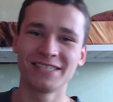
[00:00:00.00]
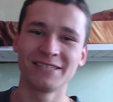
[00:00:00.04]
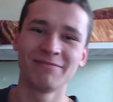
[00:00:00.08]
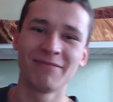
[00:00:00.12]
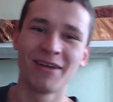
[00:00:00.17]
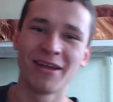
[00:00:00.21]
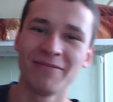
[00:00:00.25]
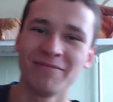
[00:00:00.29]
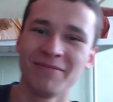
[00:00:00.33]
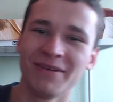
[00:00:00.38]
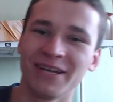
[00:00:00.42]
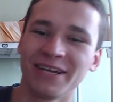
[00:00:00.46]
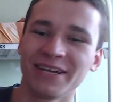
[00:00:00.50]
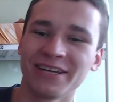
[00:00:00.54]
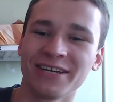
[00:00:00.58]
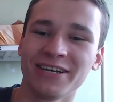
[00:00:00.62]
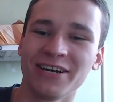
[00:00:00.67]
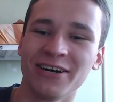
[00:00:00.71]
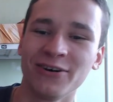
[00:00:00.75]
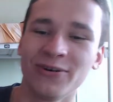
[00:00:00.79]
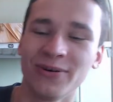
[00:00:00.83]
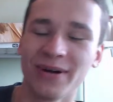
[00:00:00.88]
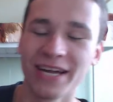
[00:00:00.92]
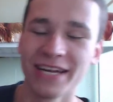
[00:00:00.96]
maybe
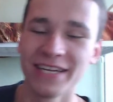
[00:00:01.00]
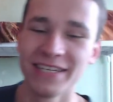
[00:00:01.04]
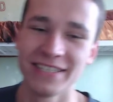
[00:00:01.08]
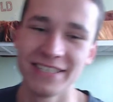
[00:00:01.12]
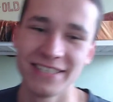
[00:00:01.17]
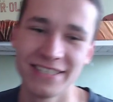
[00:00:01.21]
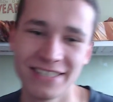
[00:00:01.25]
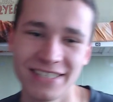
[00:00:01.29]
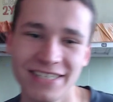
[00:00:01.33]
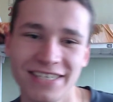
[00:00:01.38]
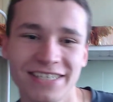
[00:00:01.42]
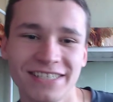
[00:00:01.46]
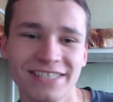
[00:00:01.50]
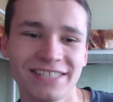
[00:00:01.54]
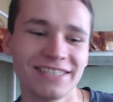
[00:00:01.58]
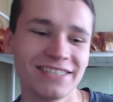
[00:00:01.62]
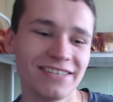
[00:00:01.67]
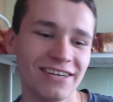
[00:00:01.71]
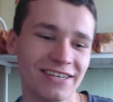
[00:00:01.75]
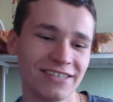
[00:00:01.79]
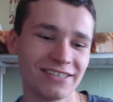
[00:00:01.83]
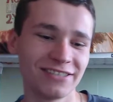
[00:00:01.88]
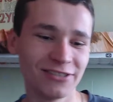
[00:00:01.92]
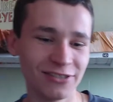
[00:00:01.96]
ago and
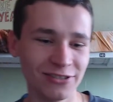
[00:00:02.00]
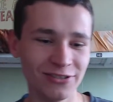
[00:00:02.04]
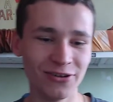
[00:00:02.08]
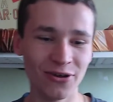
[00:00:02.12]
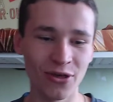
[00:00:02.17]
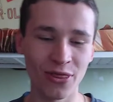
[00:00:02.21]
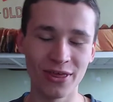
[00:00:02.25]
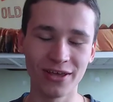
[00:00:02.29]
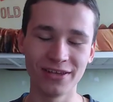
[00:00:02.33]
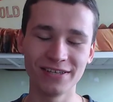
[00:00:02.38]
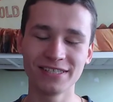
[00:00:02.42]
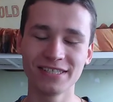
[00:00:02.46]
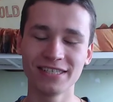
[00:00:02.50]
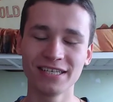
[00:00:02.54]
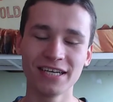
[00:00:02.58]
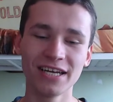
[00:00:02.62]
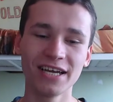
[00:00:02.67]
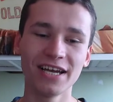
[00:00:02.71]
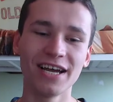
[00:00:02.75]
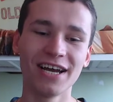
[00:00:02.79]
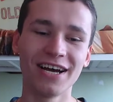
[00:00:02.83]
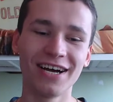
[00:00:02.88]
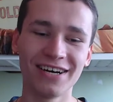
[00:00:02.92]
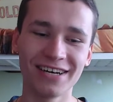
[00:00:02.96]
start to do this.
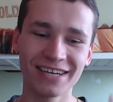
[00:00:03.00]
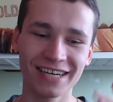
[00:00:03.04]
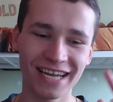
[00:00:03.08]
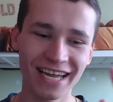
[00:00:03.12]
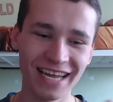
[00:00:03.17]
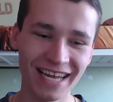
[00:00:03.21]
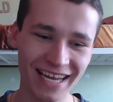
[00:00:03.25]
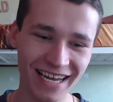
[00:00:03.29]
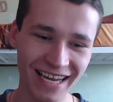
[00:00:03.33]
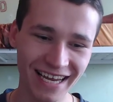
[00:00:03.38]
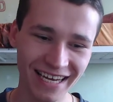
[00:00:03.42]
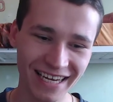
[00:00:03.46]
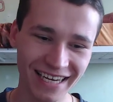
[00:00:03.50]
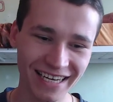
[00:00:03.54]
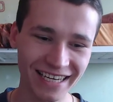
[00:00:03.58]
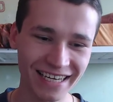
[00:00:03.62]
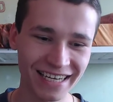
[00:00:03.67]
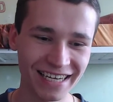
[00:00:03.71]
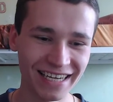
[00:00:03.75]
Okay,